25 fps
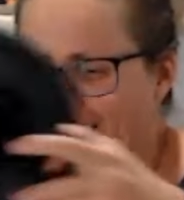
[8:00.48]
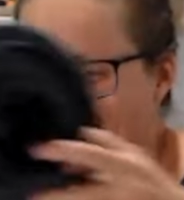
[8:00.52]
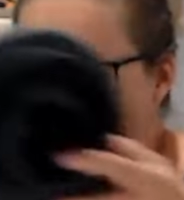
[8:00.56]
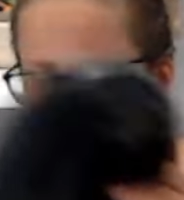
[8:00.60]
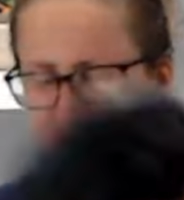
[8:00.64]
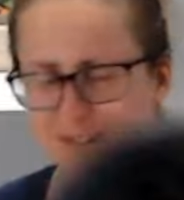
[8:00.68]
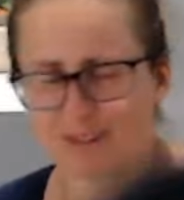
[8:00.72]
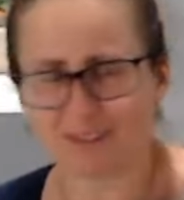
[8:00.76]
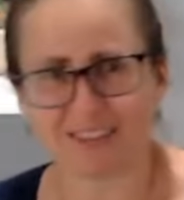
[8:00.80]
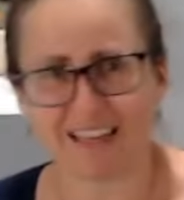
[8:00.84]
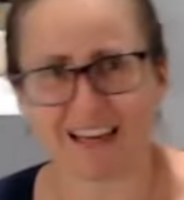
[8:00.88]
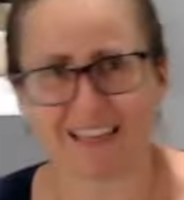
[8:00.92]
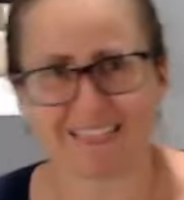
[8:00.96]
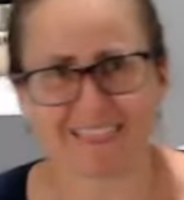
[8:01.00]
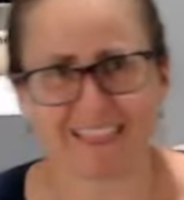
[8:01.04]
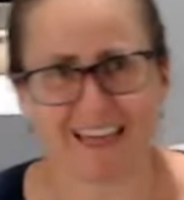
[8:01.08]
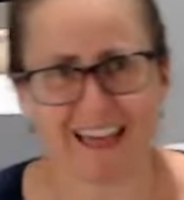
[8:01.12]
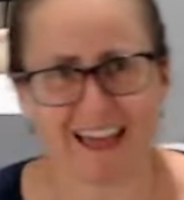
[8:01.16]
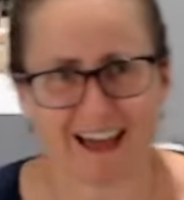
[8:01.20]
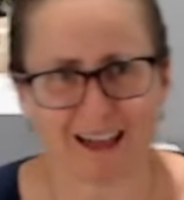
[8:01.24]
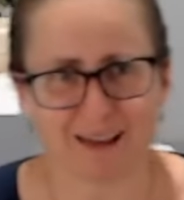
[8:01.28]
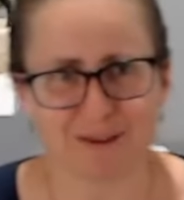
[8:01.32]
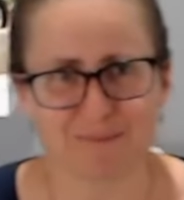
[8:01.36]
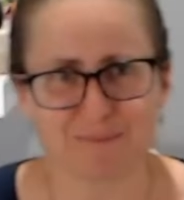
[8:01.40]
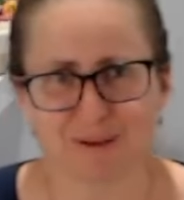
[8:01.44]
It's not that
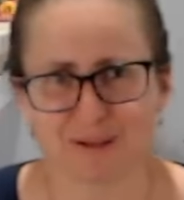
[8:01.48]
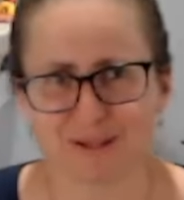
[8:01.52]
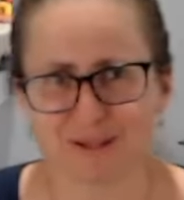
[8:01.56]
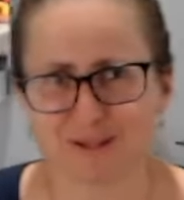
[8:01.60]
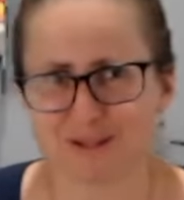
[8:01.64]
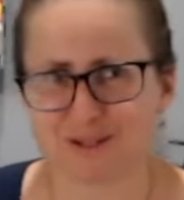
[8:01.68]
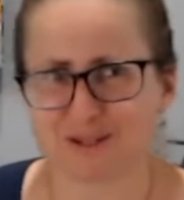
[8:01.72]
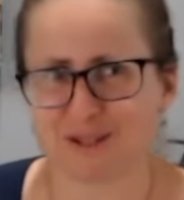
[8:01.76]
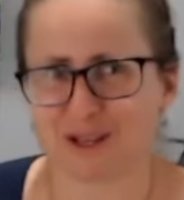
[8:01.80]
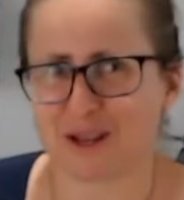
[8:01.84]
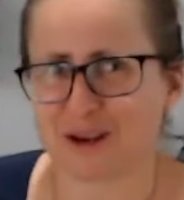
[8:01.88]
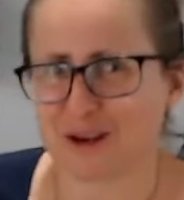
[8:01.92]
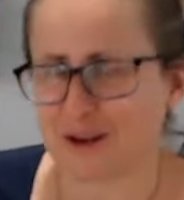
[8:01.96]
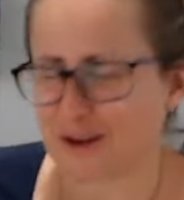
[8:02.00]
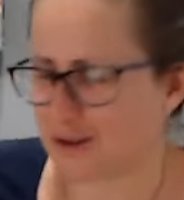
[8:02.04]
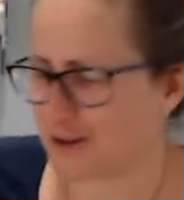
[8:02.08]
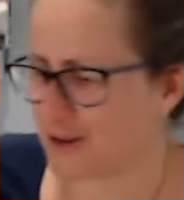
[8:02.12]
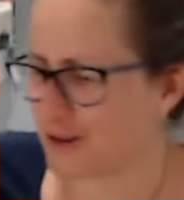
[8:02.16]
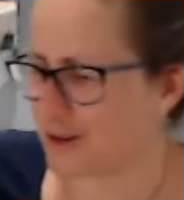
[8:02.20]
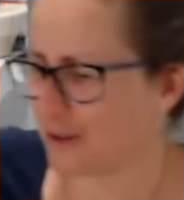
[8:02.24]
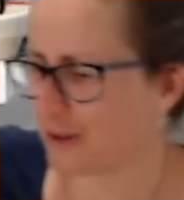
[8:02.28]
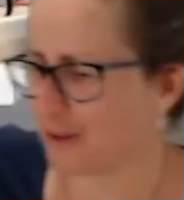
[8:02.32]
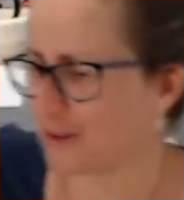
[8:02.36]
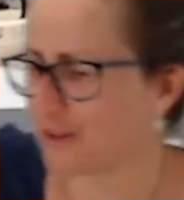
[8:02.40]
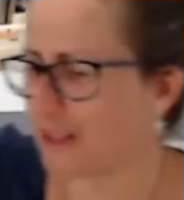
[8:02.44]
loud, but it's just that,
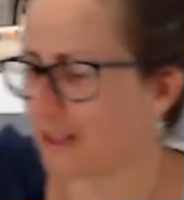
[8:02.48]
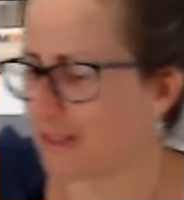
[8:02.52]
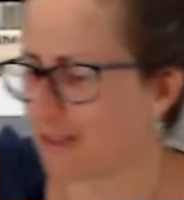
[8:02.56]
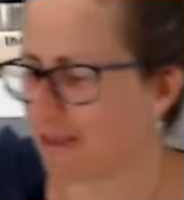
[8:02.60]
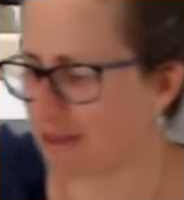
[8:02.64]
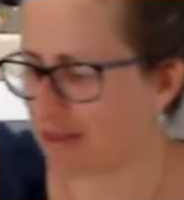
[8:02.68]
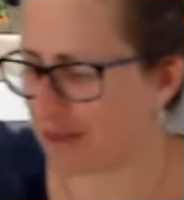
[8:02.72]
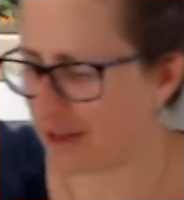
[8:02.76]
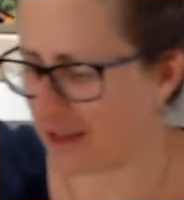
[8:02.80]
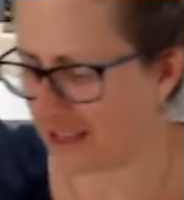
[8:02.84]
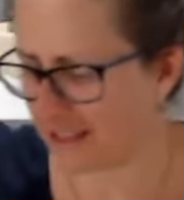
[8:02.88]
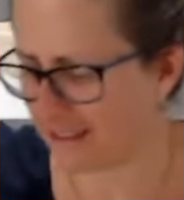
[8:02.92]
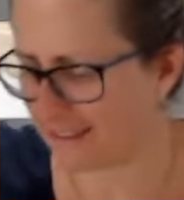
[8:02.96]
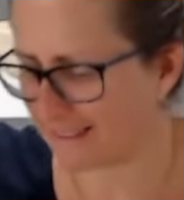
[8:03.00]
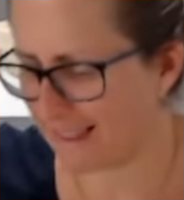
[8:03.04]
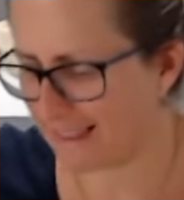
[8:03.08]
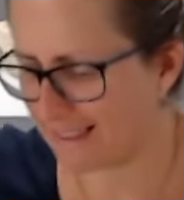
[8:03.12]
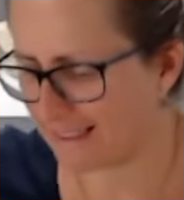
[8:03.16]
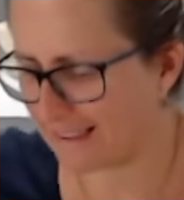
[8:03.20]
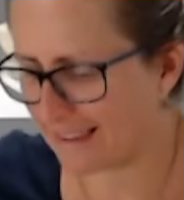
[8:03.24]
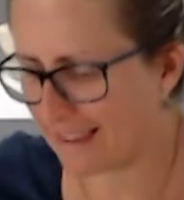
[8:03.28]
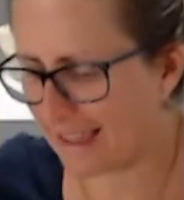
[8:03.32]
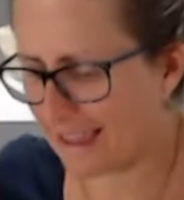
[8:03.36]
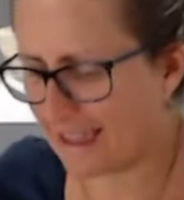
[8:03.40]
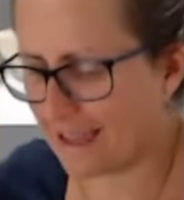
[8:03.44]
you know, another thing,
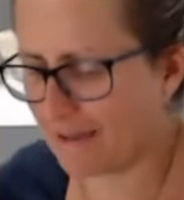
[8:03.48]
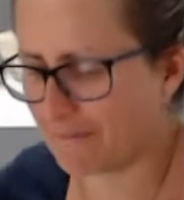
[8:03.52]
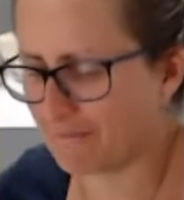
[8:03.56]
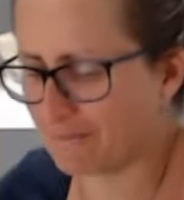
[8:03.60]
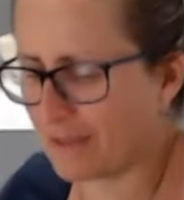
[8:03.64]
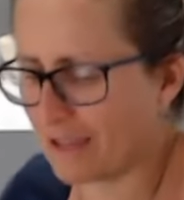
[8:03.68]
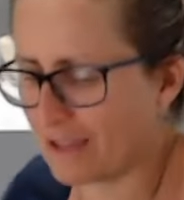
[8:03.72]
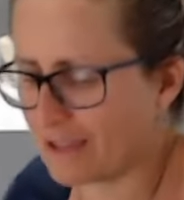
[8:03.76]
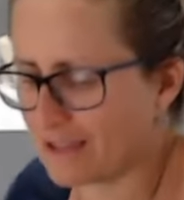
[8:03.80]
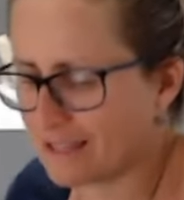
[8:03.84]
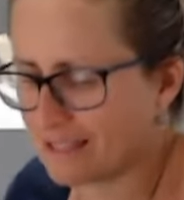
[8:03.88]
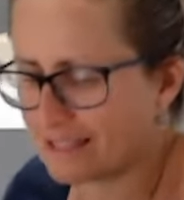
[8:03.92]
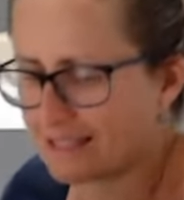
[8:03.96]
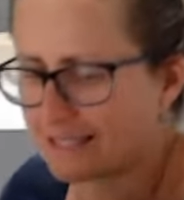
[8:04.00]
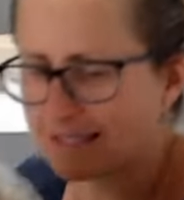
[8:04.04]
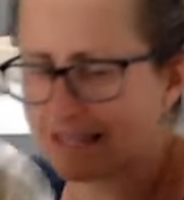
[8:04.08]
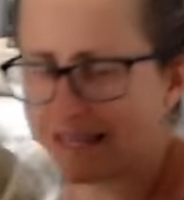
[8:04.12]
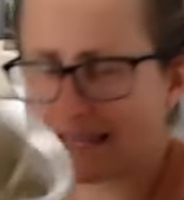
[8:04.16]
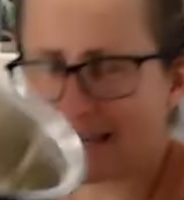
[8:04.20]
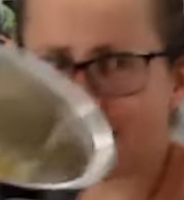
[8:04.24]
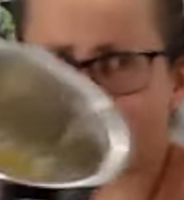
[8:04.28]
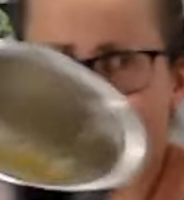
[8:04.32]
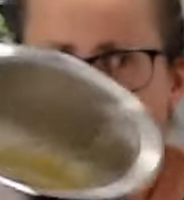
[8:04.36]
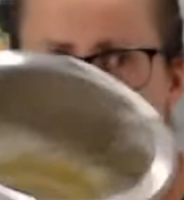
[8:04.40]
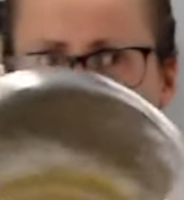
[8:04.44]
another layer. Now you can
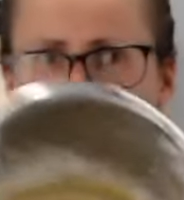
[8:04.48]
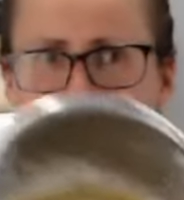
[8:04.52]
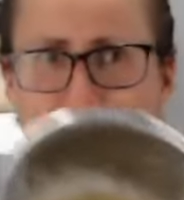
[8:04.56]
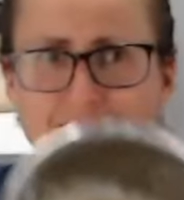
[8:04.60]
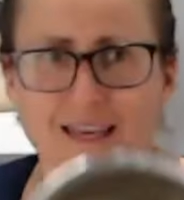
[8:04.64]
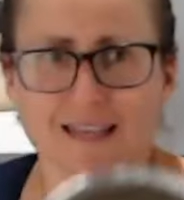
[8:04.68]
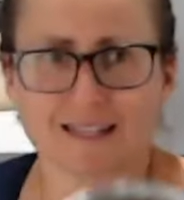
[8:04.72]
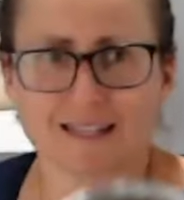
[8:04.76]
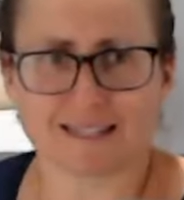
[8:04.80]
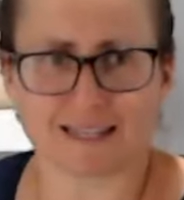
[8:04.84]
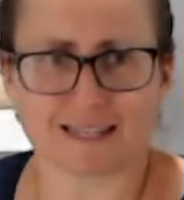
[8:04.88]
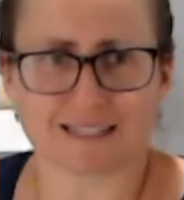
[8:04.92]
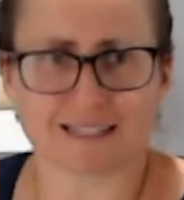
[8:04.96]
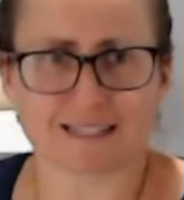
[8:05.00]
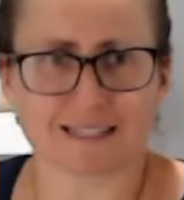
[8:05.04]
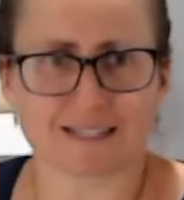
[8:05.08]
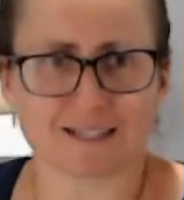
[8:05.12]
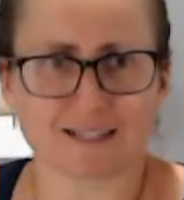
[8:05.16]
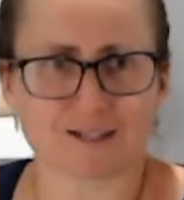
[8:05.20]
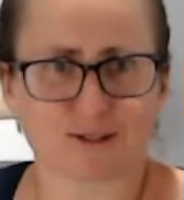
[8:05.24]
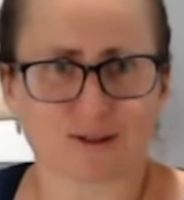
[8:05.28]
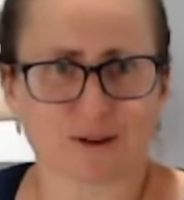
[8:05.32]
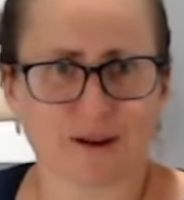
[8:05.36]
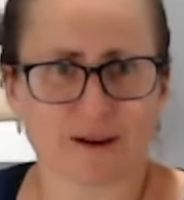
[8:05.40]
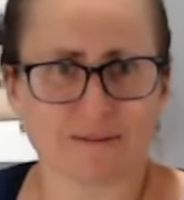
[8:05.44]
see in there, it does need to
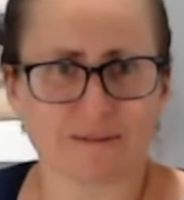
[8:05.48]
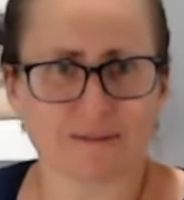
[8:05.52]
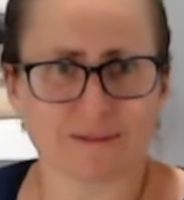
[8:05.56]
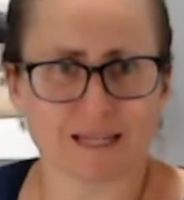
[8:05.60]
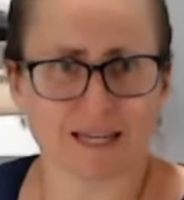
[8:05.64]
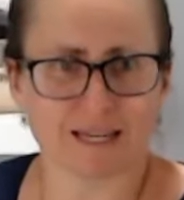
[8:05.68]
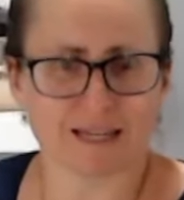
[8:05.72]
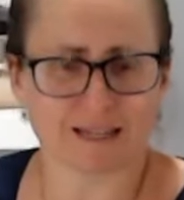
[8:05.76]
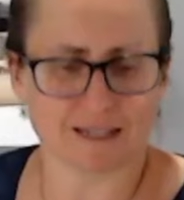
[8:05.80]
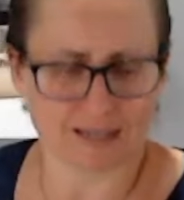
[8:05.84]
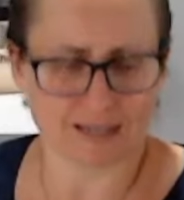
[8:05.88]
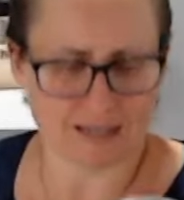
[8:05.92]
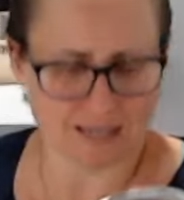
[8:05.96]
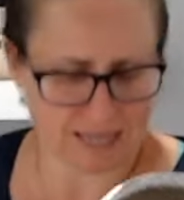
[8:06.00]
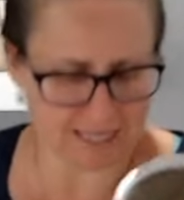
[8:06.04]
scrape down.